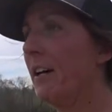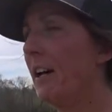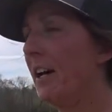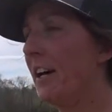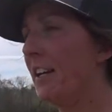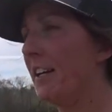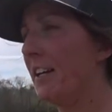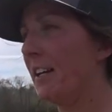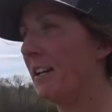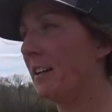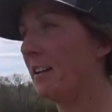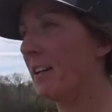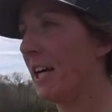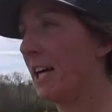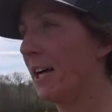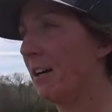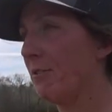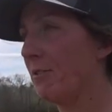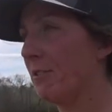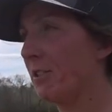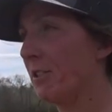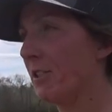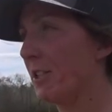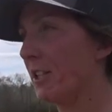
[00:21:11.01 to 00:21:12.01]
And it
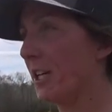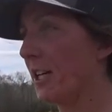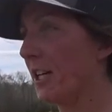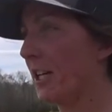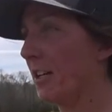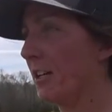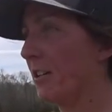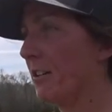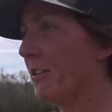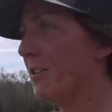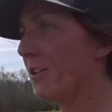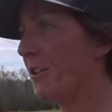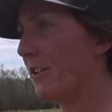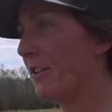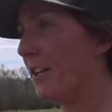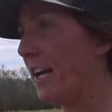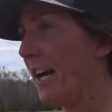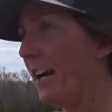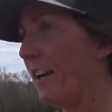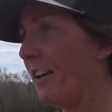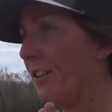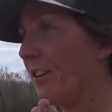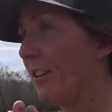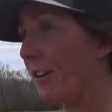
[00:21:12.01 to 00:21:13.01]
allows their
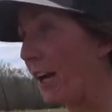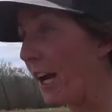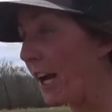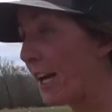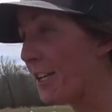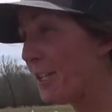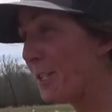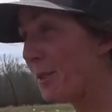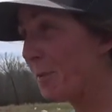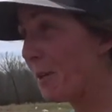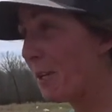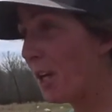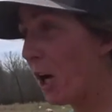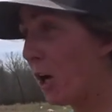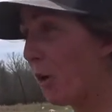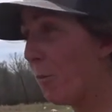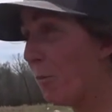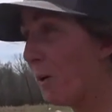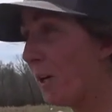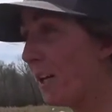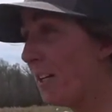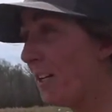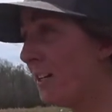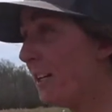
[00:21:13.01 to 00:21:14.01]
neck and their head to be
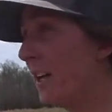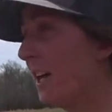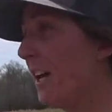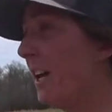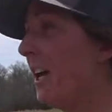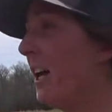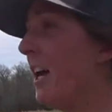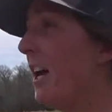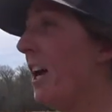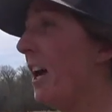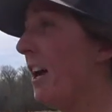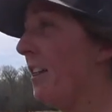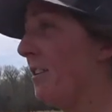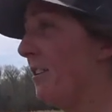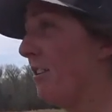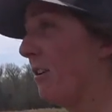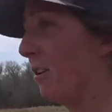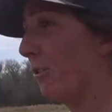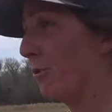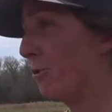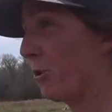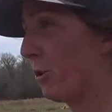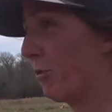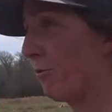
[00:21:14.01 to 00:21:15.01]
open, and then
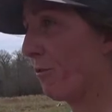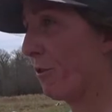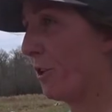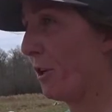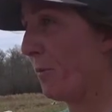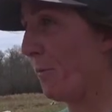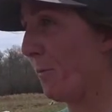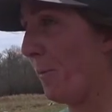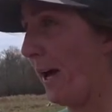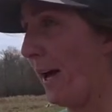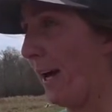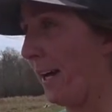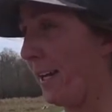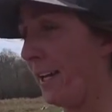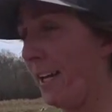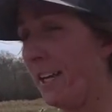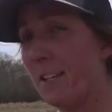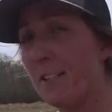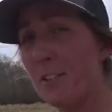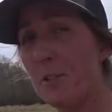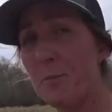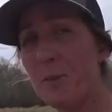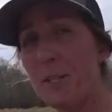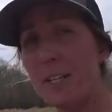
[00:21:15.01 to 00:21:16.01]
also for their back
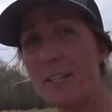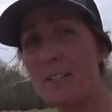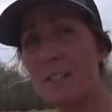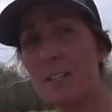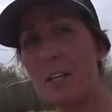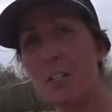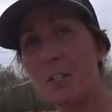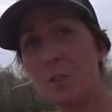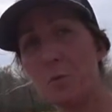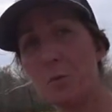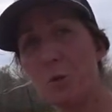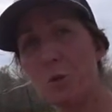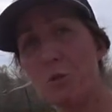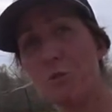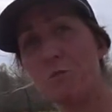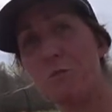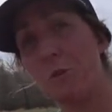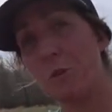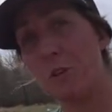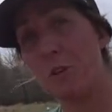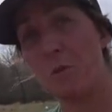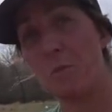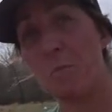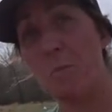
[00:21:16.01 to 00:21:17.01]
end to be accessible
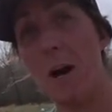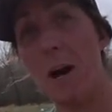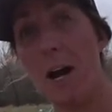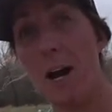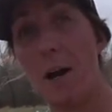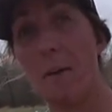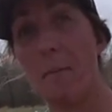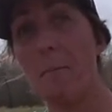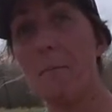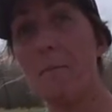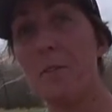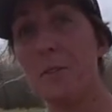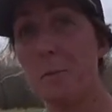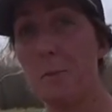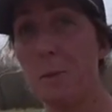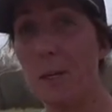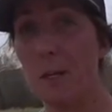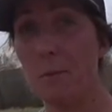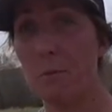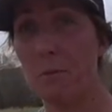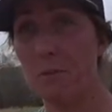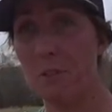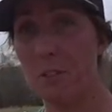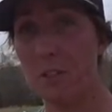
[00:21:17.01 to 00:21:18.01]
for their mom to be
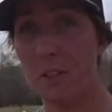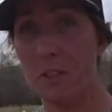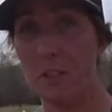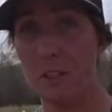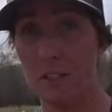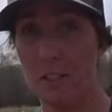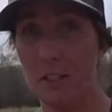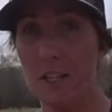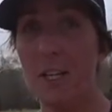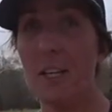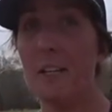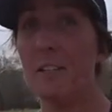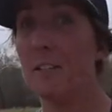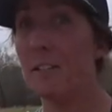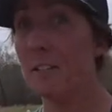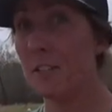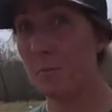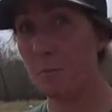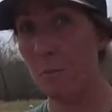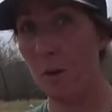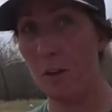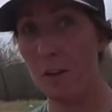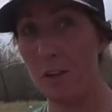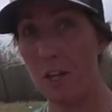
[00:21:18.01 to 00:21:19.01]
able to
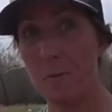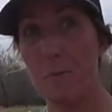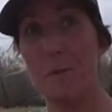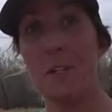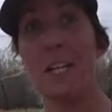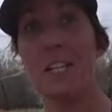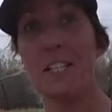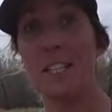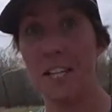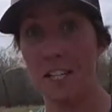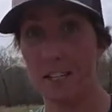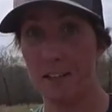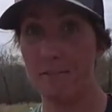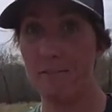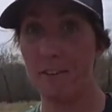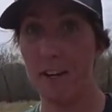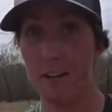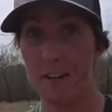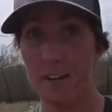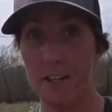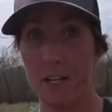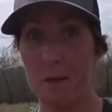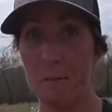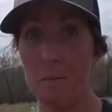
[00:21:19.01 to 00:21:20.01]
smell them and
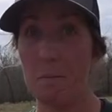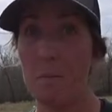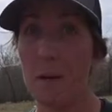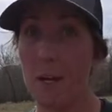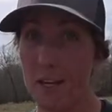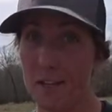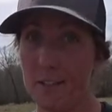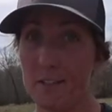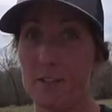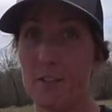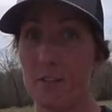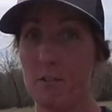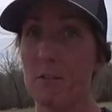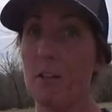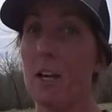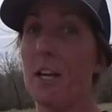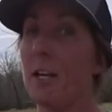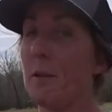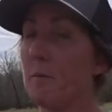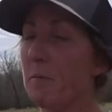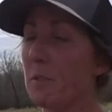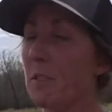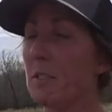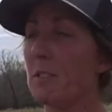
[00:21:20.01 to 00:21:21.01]
identify them as their
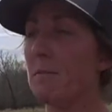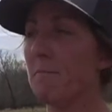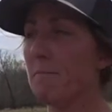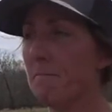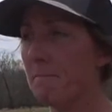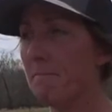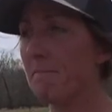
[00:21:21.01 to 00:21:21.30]
lambs.